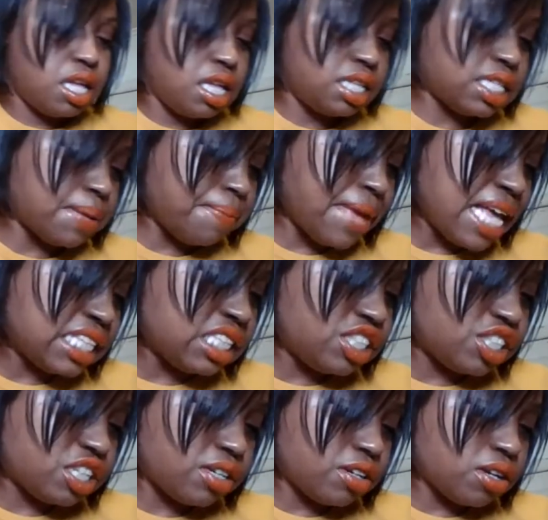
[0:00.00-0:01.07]
It's a
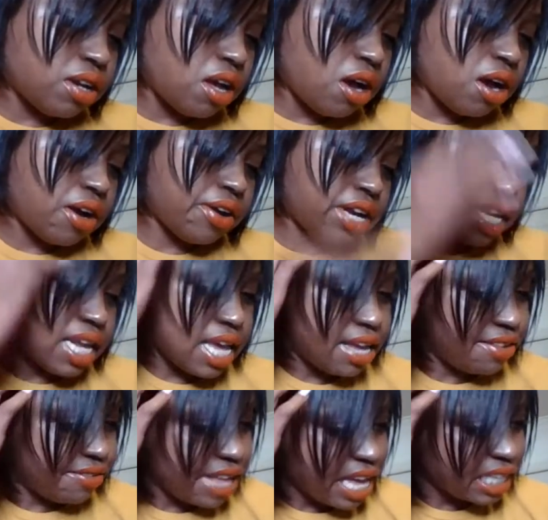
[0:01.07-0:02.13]
messenger
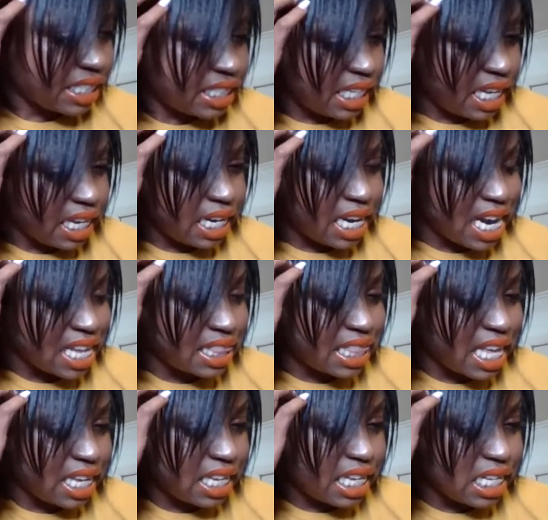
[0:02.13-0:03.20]
RNA vaccine, and I
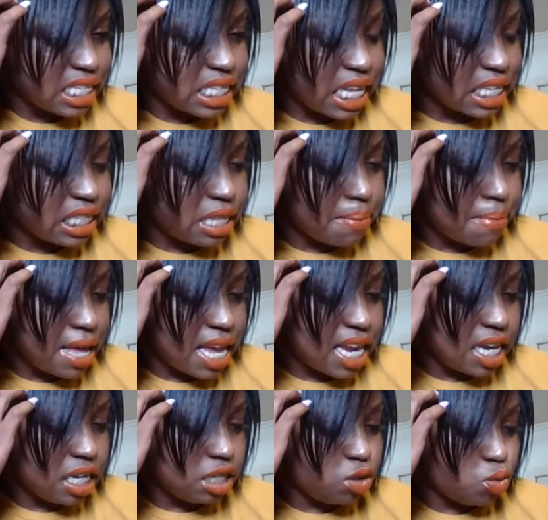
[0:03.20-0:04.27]
think it's like the
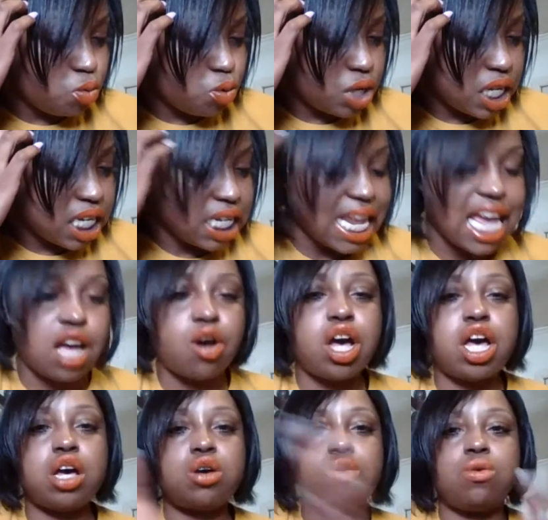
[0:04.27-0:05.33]
main one.
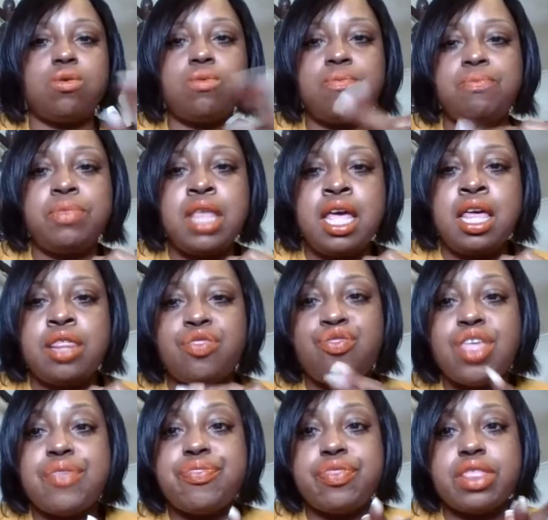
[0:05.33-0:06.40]
Now,
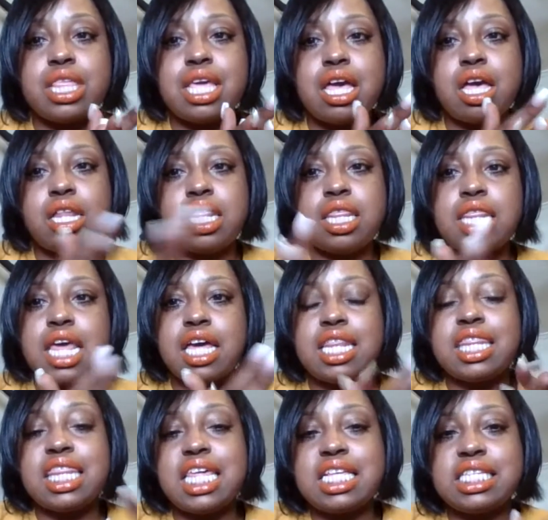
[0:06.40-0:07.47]
now
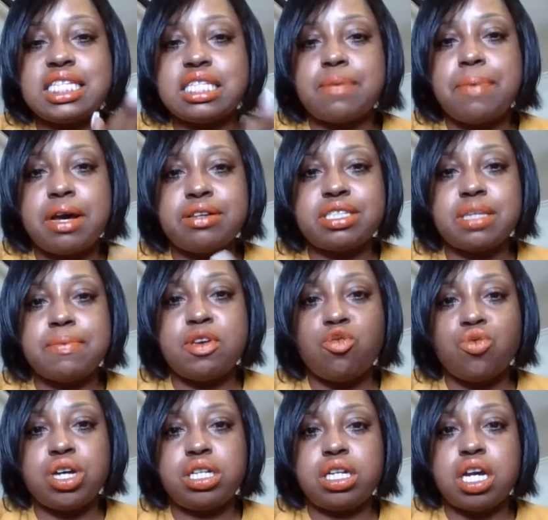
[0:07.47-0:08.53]
this is supposed to be
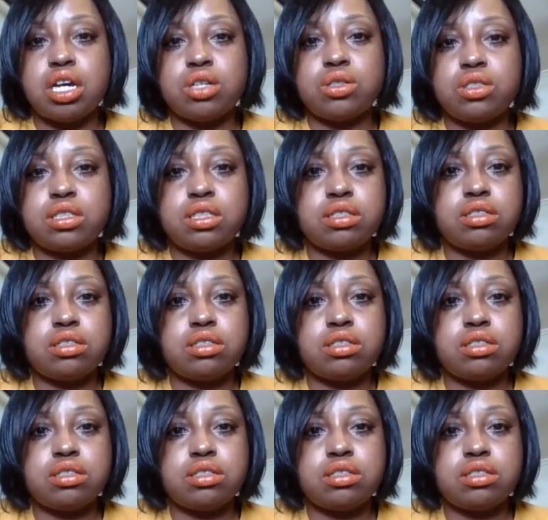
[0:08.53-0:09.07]
one dose.